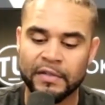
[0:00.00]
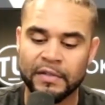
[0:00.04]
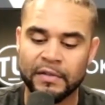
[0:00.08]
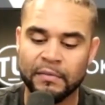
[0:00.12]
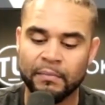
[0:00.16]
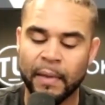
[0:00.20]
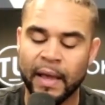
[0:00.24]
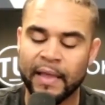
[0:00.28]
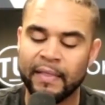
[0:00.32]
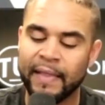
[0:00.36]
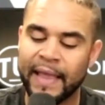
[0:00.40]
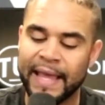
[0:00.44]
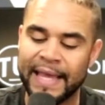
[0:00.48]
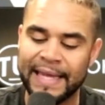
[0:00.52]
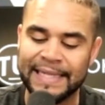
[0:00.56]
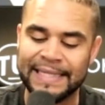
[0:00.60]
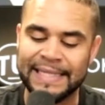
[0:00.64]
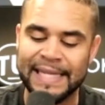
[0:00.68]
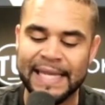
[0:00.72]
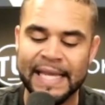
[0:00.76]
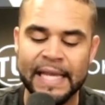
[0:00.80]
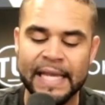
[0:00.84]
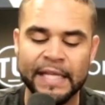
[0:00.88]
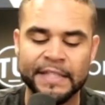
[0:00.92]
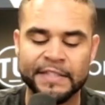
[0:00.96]
late
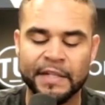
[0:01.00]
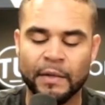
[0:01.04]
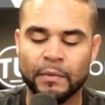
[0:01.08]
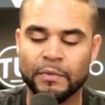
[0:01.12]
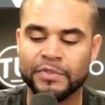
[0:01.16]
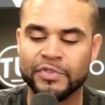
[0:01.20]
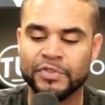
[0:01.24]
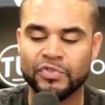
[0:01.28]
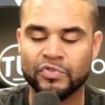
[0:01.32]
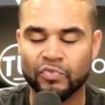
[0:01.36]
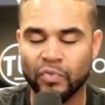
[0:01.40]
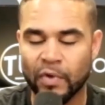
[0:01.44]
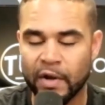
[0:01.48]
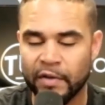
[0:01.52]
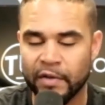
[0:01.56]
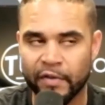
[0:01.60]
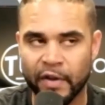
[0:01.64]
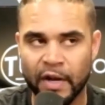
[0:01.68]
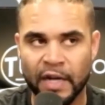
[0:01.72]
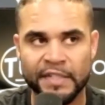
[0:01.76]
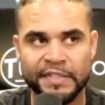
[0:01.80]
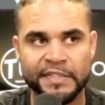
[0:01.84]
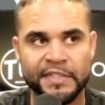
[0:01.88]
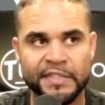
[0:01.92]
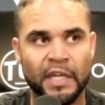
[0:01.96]
teens, I was driven, I
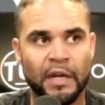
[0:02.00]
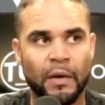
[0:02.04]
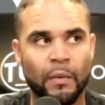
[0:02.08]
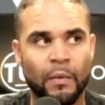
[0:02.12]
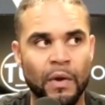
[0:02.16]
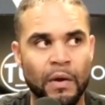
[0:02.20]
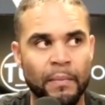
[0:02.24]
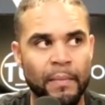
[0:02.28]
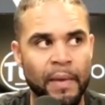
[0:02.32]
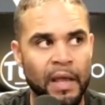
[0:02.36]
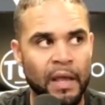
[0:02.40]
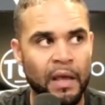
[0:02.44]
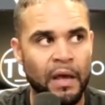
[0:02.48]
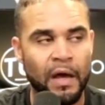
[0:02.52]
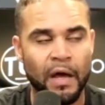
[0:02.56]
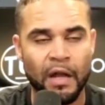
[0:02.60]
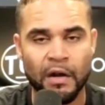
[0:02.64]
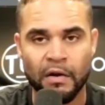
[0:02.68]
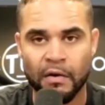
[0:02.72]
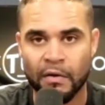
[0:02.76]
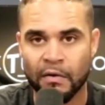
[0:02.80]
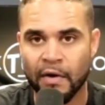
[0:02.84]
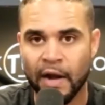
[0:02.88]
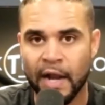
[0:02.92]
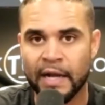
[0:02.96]
said, I want to make $100
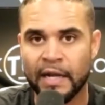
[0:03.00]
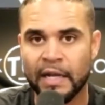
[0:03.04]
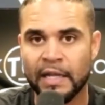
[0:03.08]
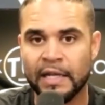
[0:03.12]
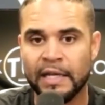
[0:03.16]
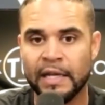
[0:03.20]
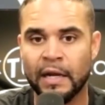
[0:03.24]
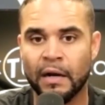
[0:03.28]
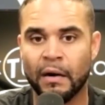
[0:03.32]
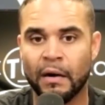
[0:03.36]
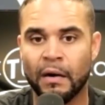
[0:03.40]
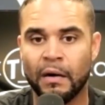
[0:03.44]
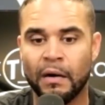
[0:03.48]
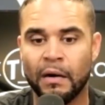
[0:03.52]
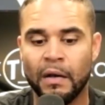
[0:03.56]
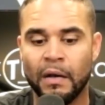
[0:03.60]
grand a year